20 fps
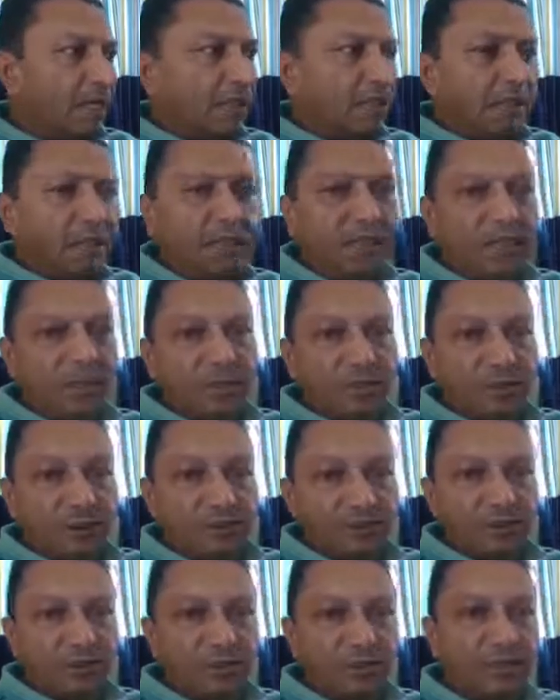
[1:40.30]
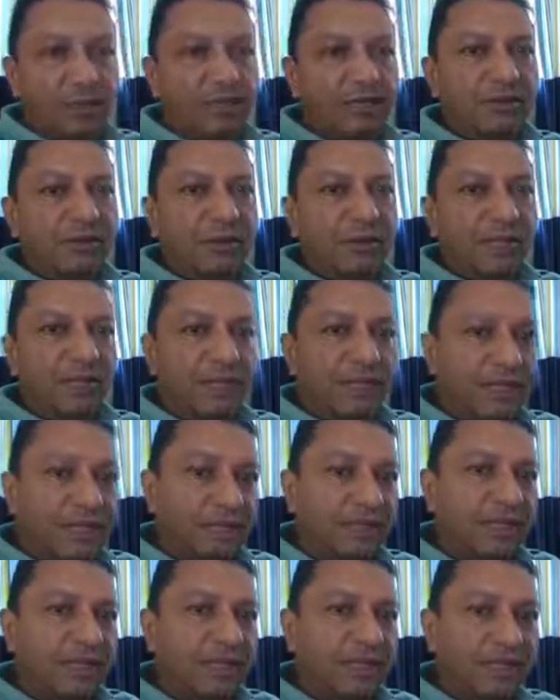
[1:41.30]
Third is, of course, they got
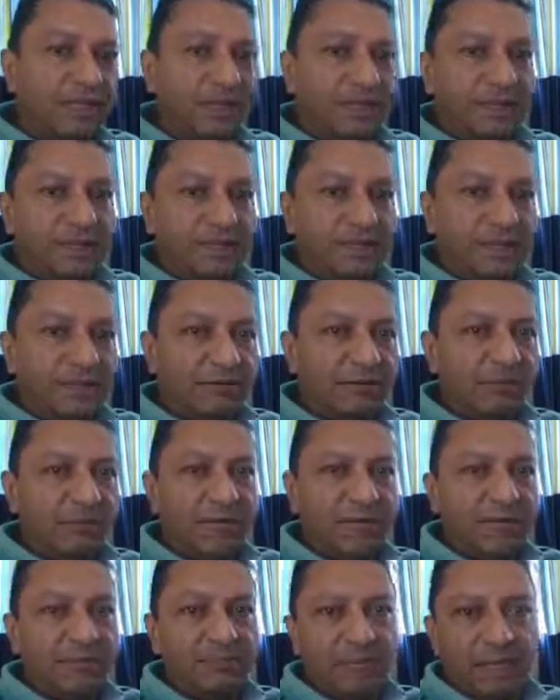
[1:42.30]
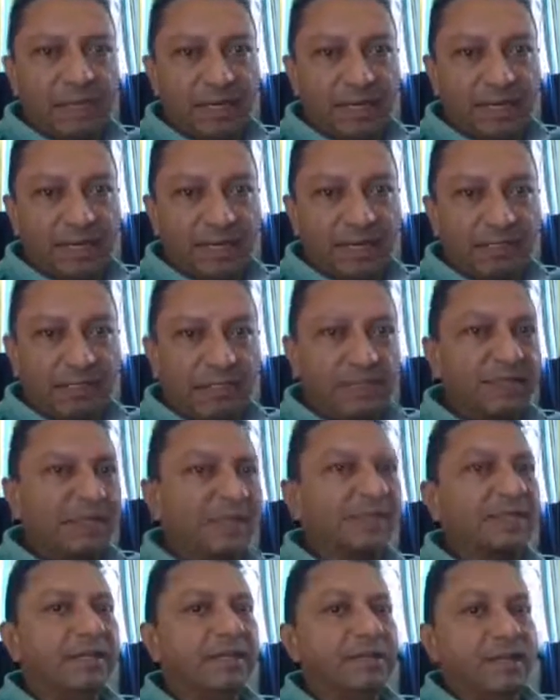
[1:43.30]
here thinking that they will become millionaires and
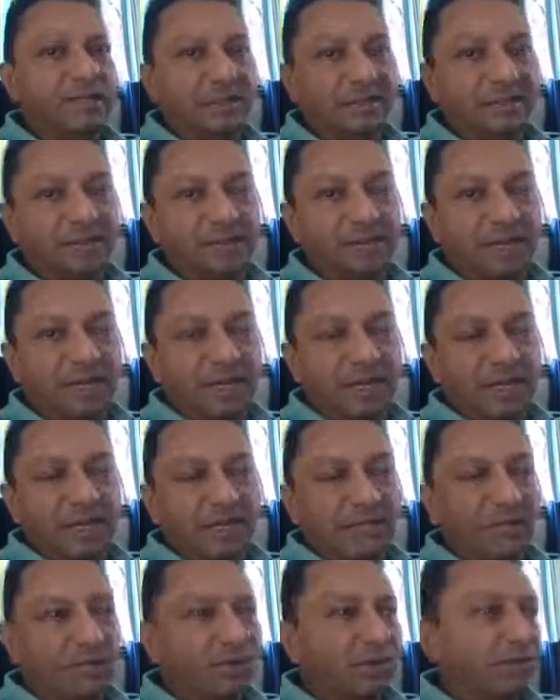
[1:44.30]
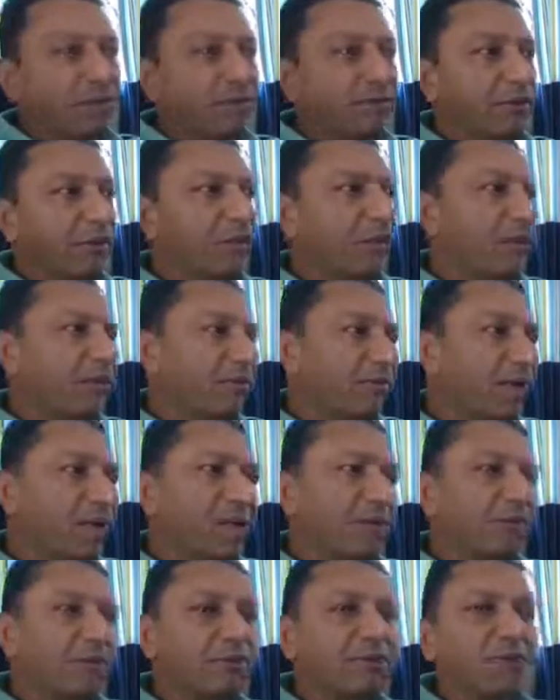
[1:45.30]
they didn't. So they were not
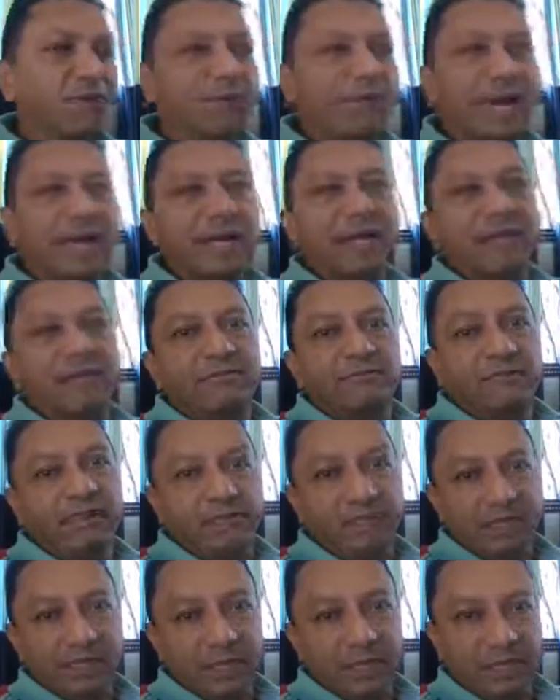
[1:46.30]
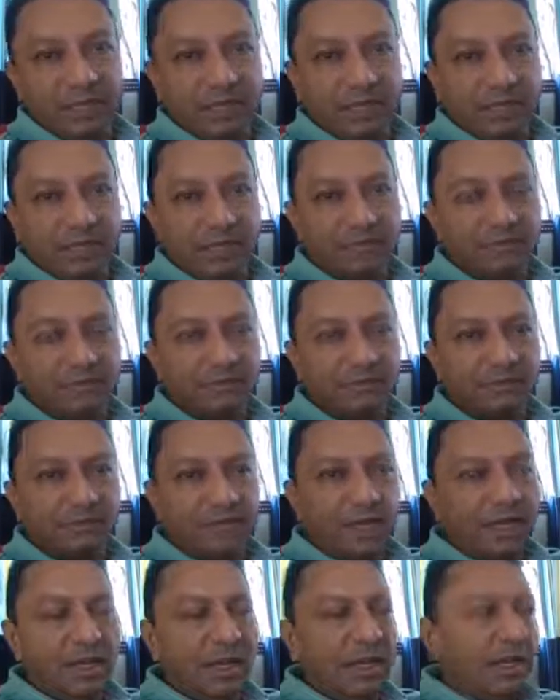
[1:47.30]
willing to go back and face reality.
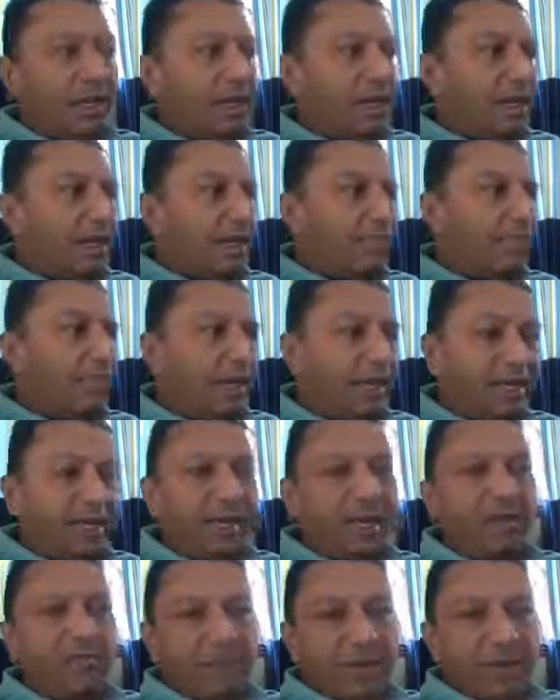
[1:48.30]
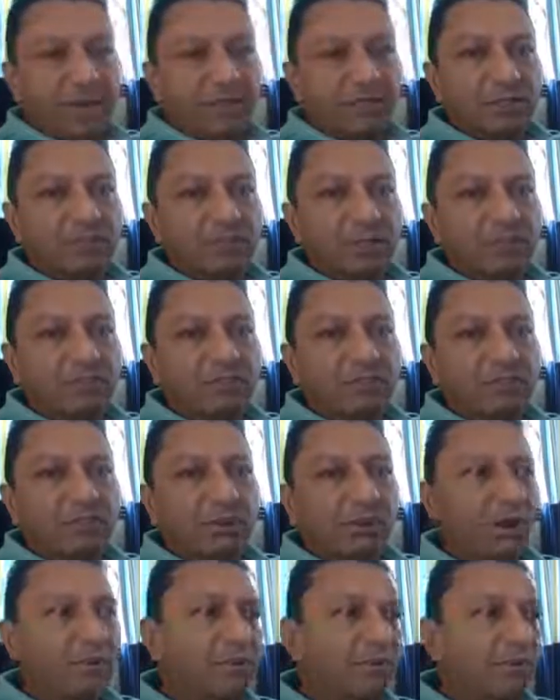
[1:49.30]
My grandparents were
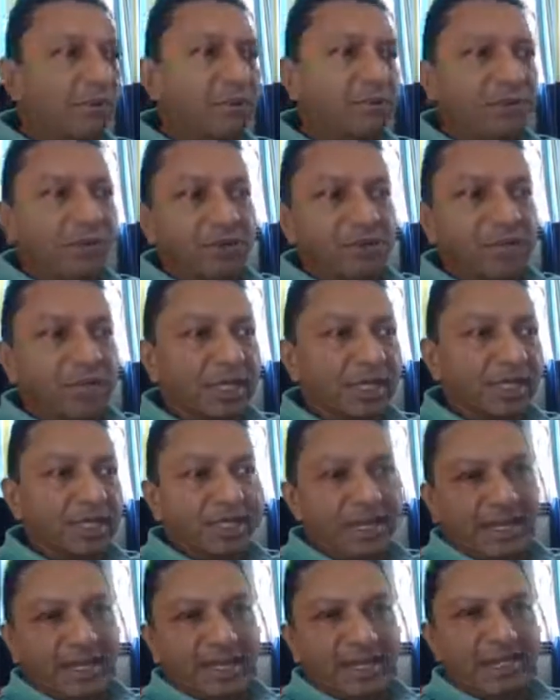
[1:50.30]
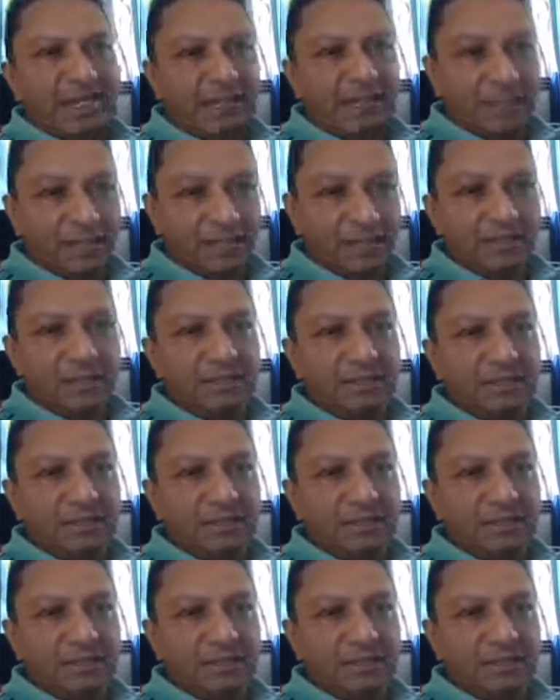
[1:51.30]
probably between the second and third.